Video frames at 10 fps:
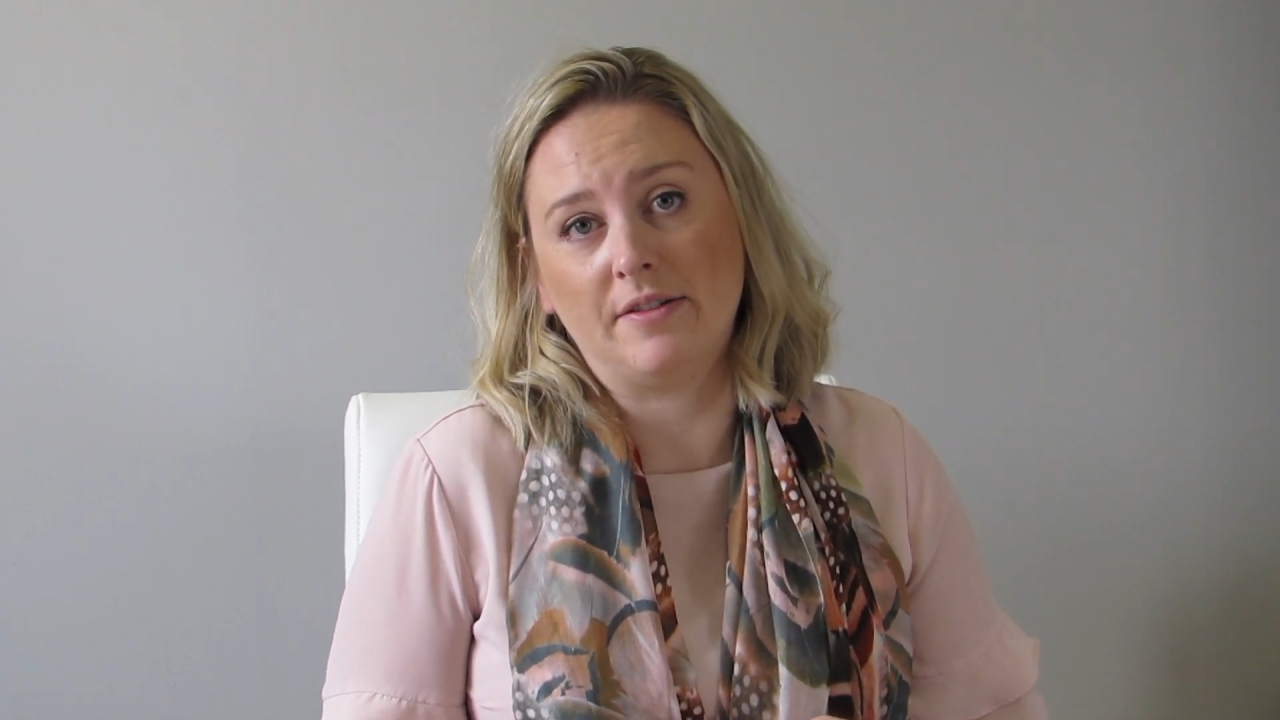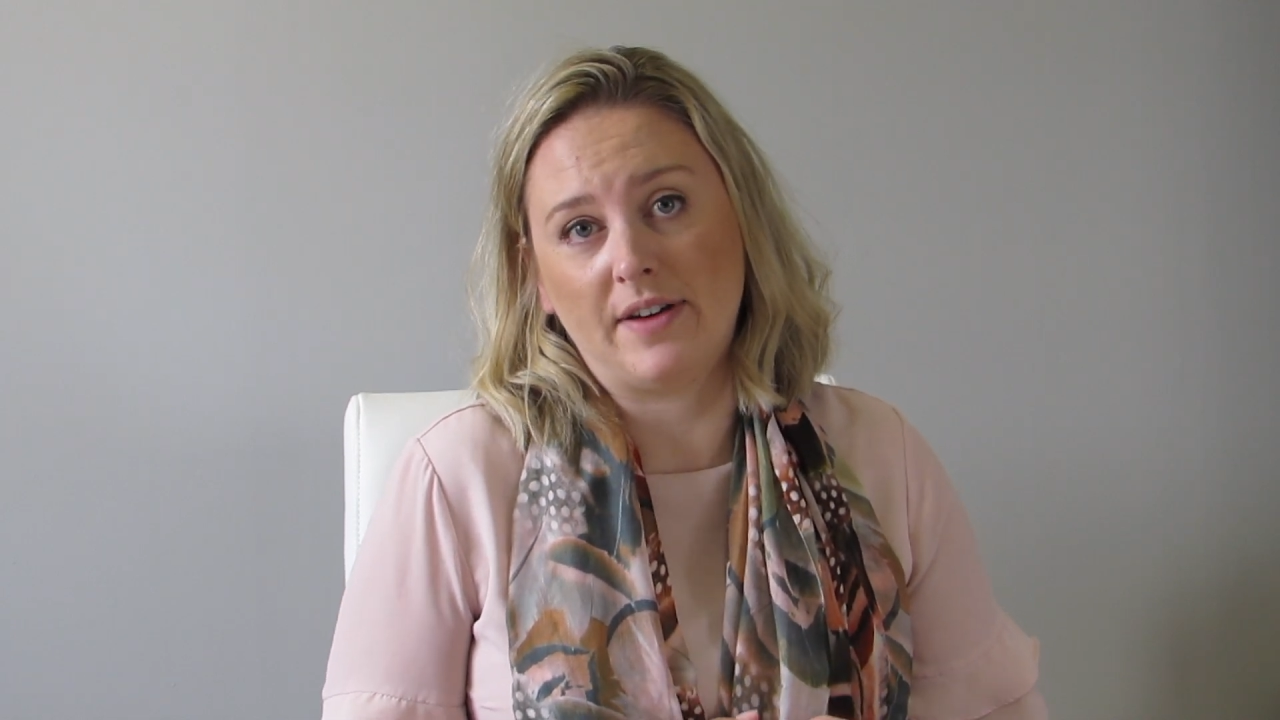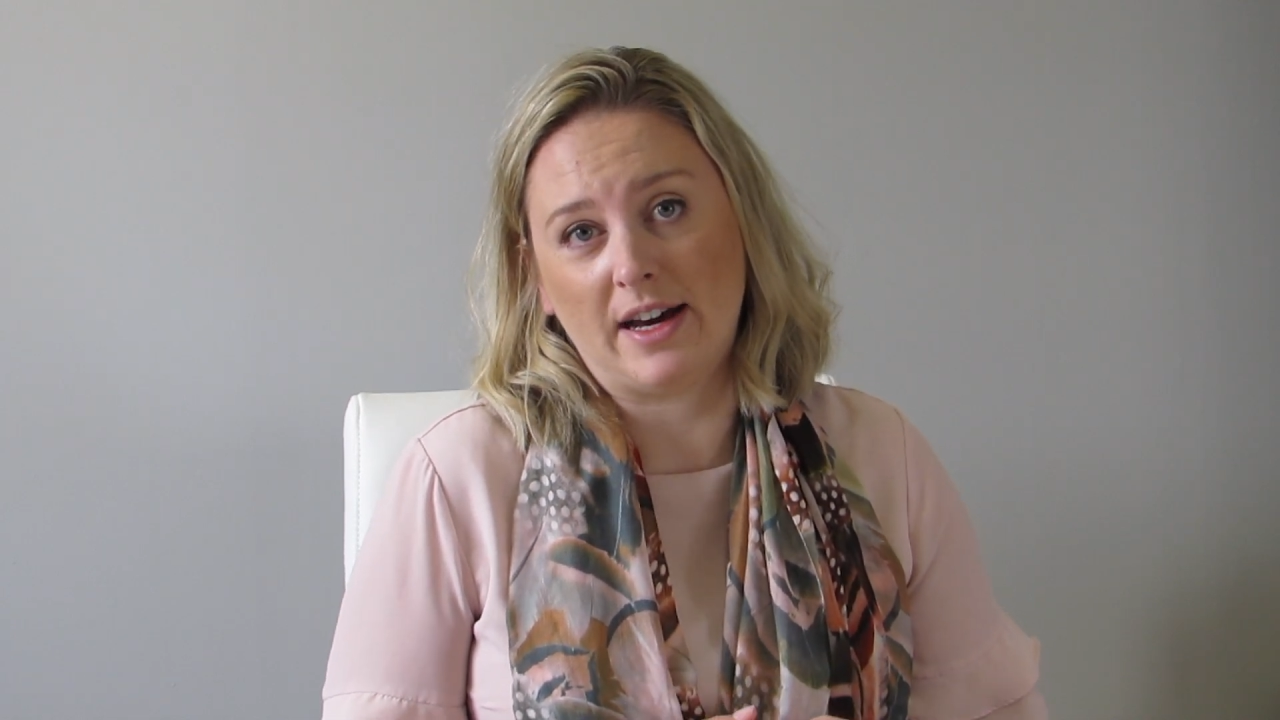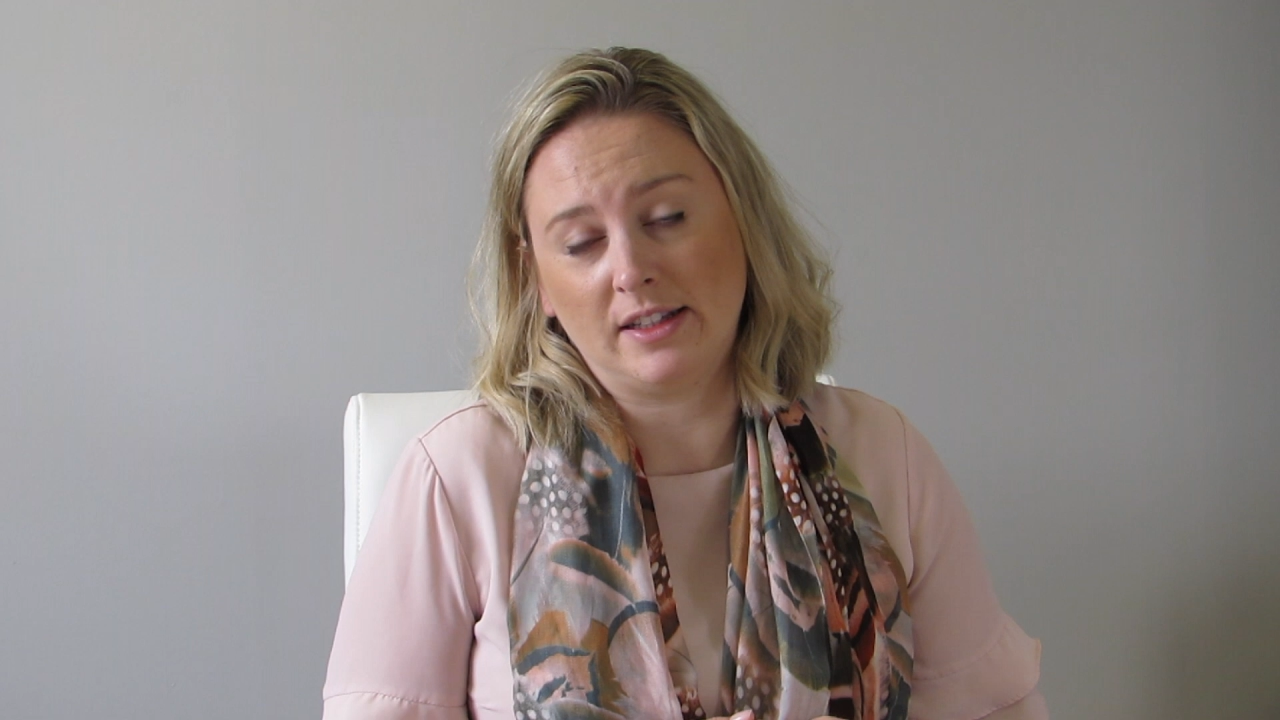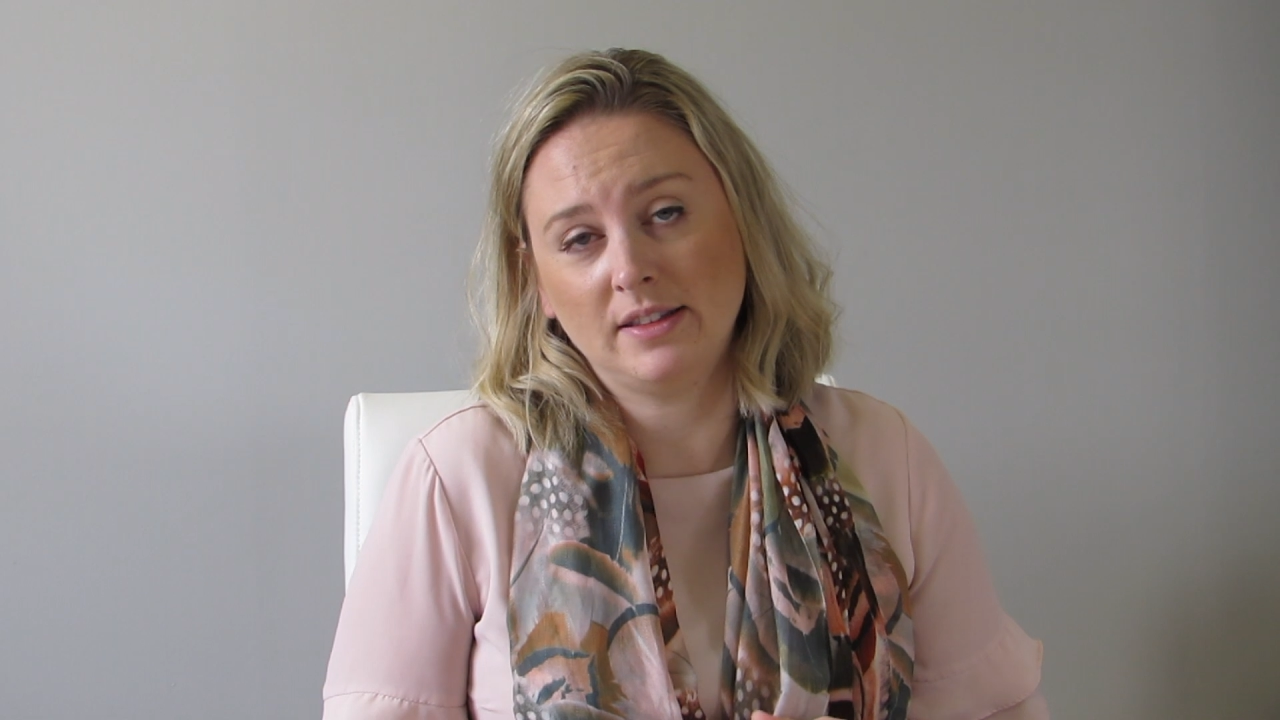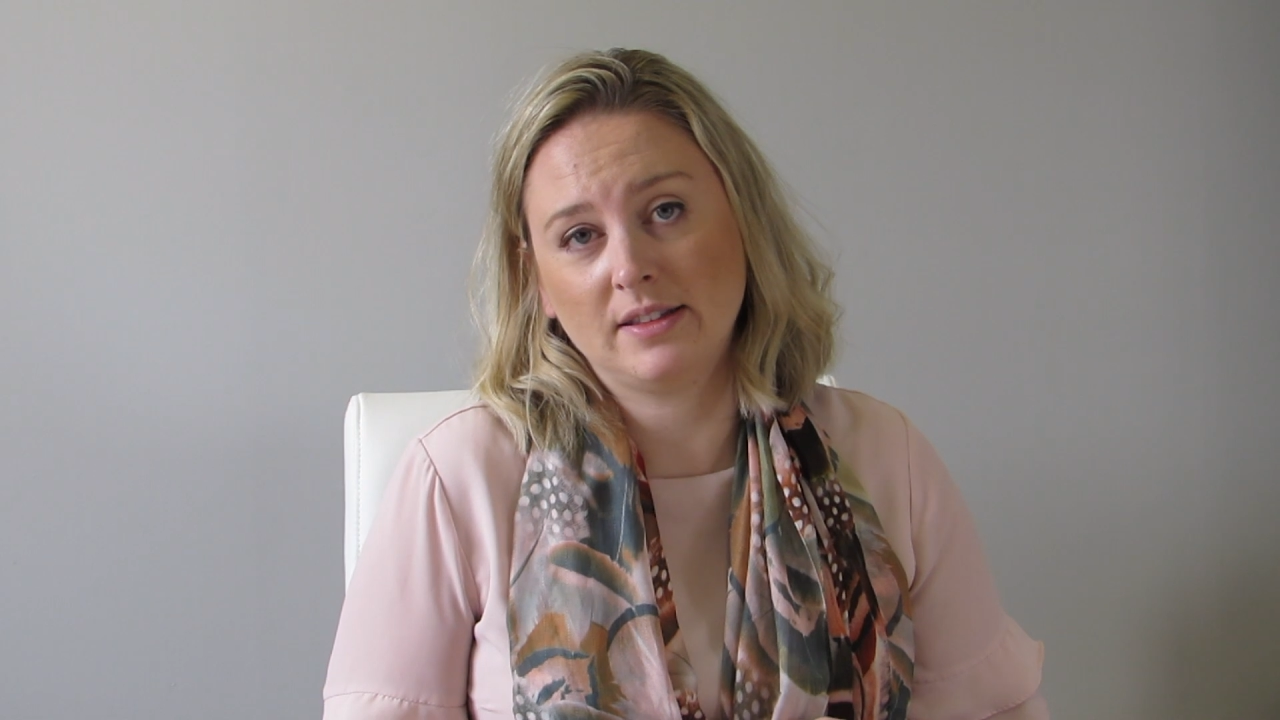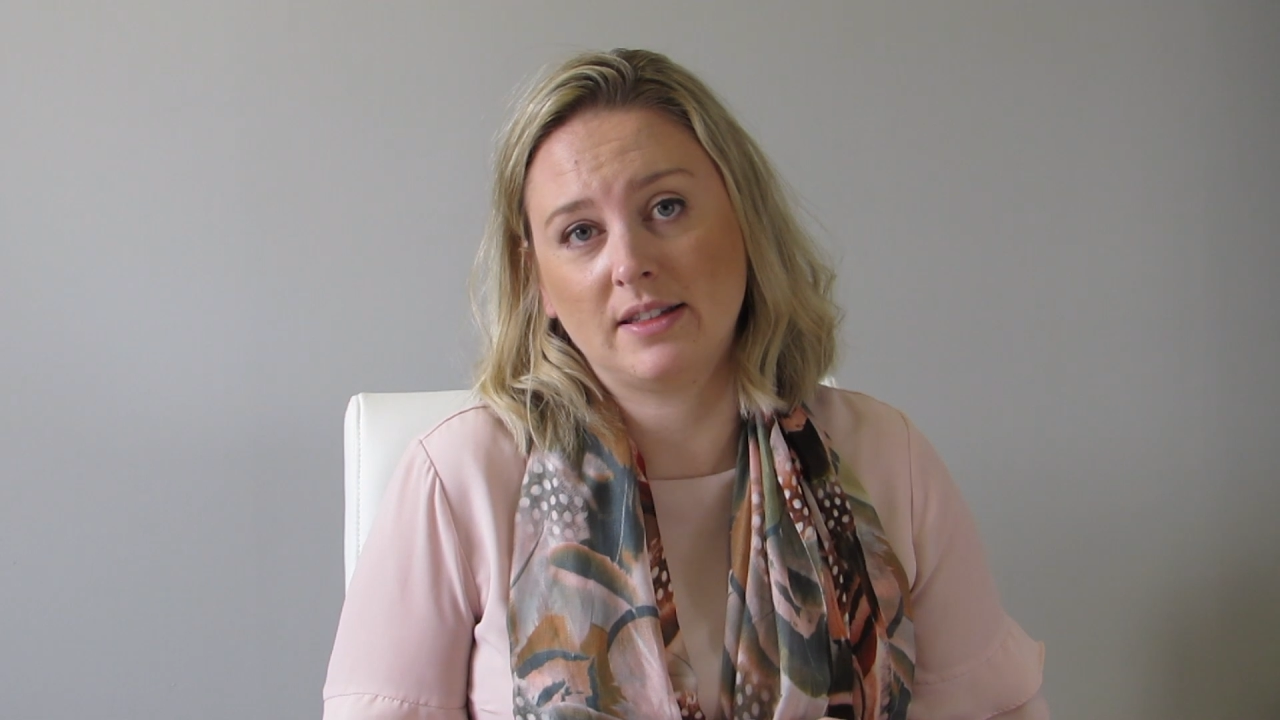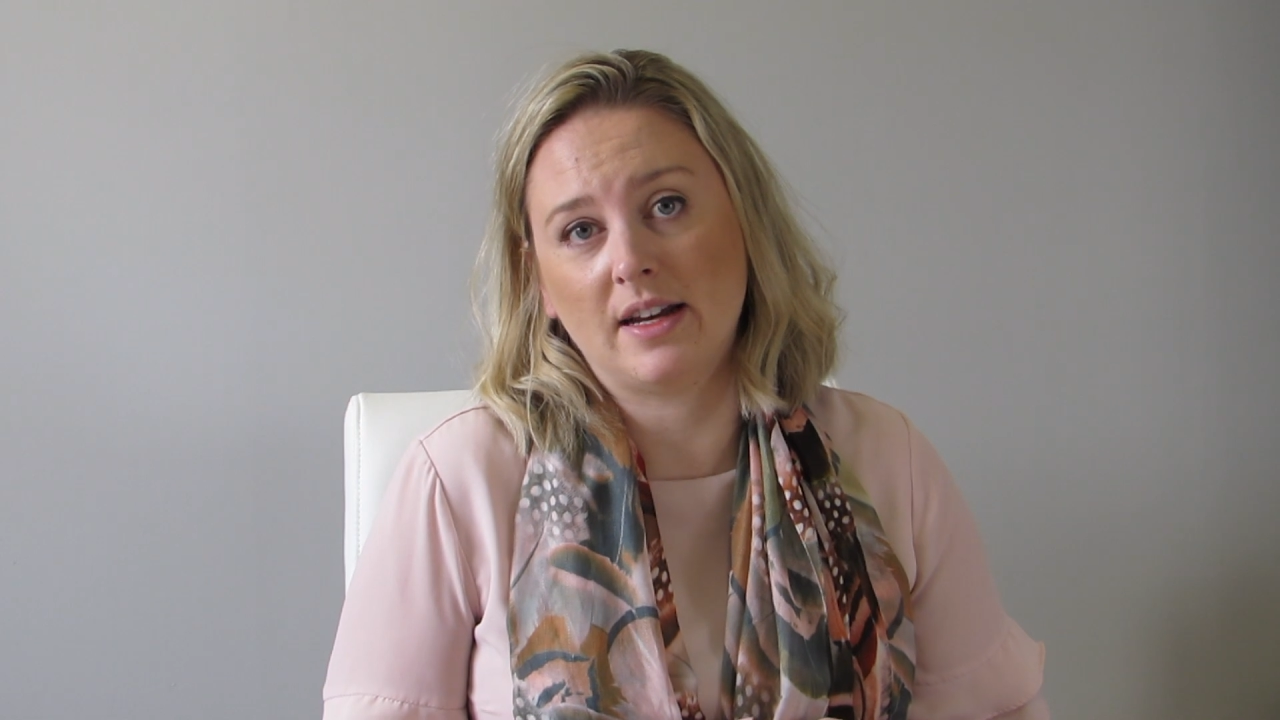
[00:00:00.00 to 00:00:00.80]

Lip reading: offense,